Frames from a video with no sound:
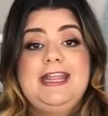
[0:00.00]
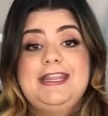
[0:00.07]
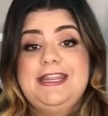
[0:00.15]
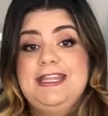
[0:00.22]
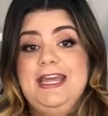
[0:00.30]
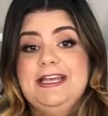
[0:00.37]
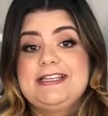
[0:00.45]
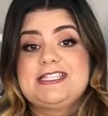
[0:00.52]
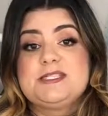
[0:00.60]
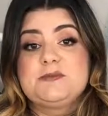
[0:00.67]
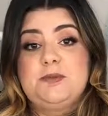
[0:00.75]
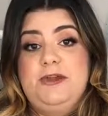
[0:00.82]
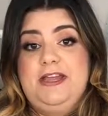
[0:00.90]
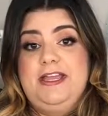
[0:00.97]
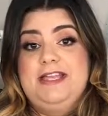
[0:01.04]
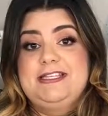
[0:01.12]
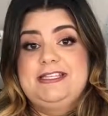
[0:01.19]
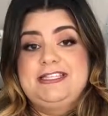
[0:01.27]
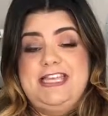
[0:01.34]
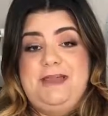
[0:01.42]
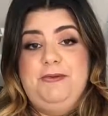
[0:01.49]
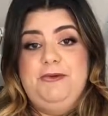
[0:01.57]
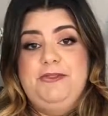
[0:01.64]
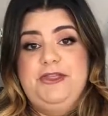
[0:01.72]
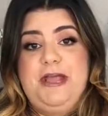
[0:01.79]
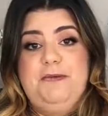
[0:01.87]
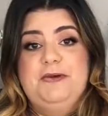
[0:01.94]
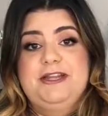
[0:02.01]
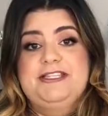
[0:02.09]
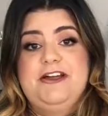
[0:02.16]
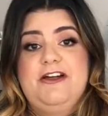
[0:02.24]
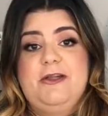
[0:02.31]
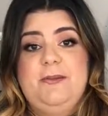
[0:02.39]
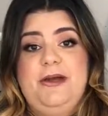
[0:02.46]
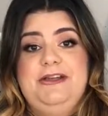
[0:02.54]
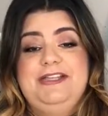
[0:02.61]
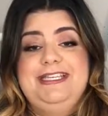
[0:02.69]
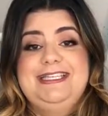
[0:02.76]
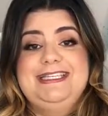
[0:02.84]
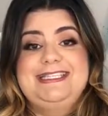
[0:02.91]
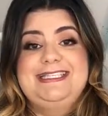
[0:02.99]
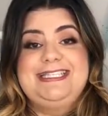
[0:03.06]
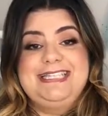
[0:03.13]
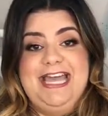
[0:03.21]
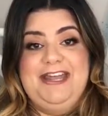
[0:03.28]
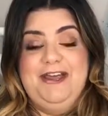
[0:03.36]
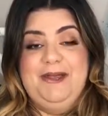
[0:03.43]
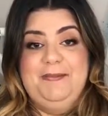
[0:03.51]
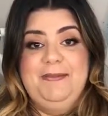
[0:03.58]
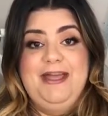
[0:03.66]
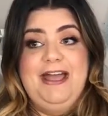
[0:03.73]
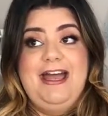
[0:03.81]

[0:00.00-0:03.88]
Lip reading: The next spring staple that I want to talk about is denim.